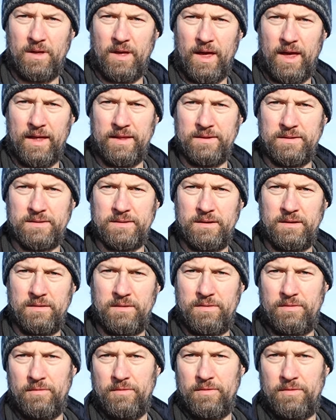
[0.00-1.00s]
and
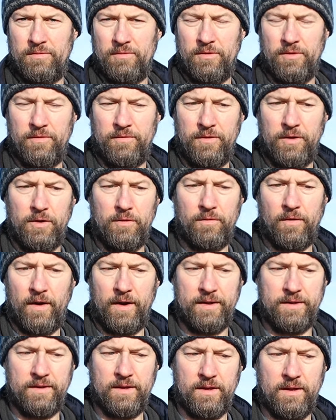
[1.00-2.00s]
through the
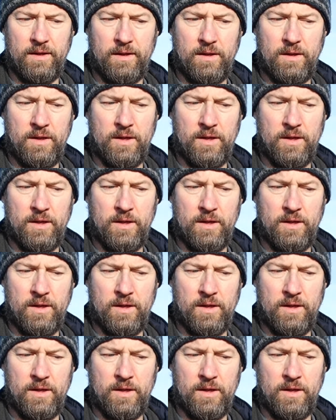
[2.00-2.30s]
viewfinder,